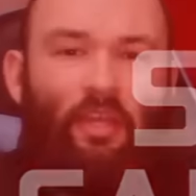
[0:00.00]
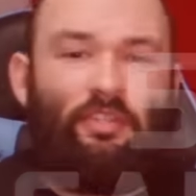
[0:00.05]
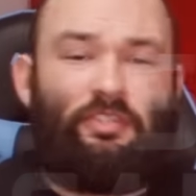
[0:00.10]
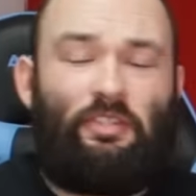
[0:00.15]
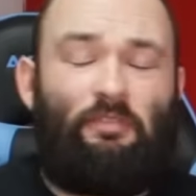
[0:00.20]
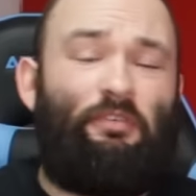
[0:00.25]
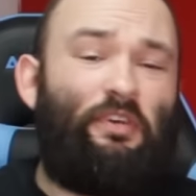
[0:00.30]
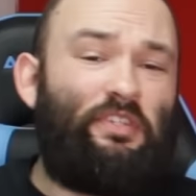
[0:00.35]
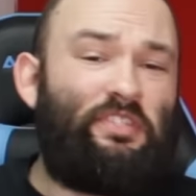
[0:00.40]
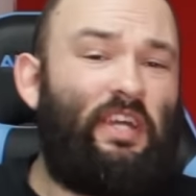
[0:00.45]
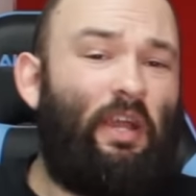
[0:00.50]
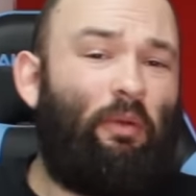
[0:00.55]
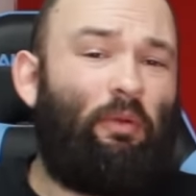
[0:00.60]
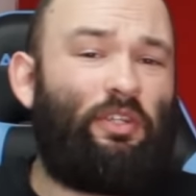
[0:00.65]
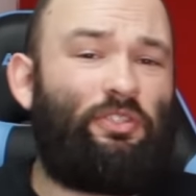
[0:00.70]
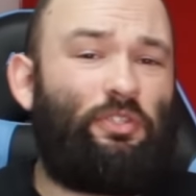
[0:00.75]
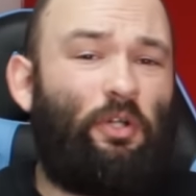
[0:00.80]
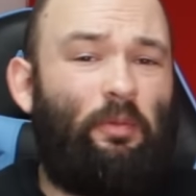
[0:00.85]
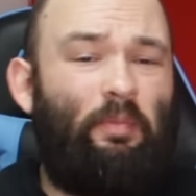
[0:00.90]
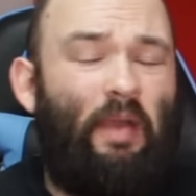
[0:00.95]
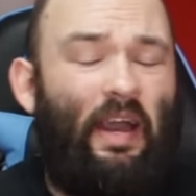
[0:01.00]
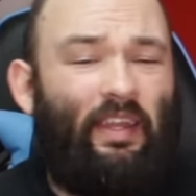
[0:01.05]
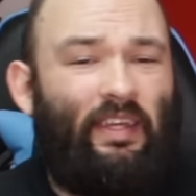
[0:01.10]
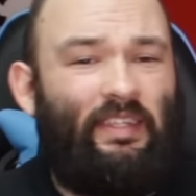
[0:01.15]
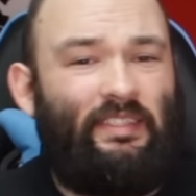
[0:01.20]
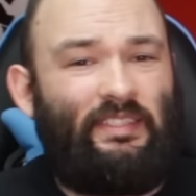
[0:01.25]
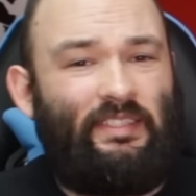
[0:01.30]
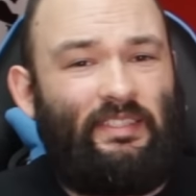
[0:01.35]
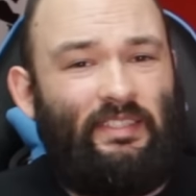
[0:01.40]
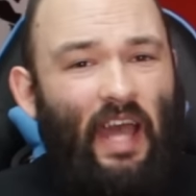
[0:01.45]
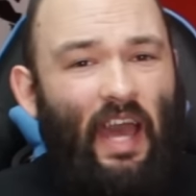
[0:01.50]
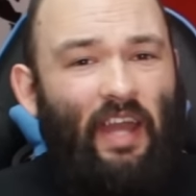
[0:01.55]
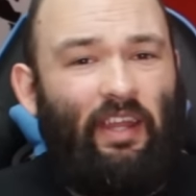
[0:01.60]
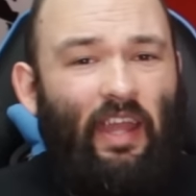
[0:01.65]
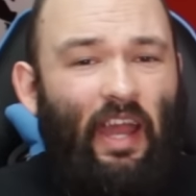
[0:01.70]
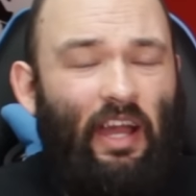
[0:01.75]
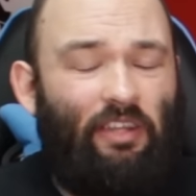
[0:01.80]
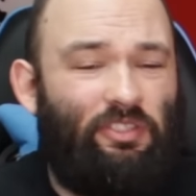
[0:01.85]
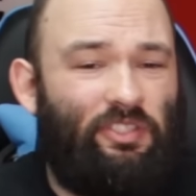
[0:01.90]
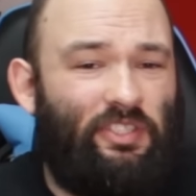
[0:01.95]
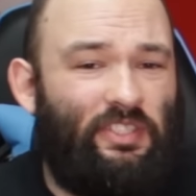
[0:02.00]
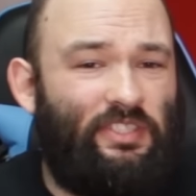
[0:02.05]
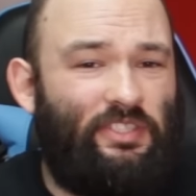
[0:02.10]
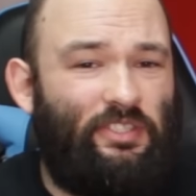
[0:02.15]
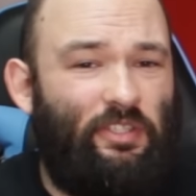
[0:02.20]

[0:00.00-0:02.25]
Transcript: So the first thing I want to talk about is starter cartridges.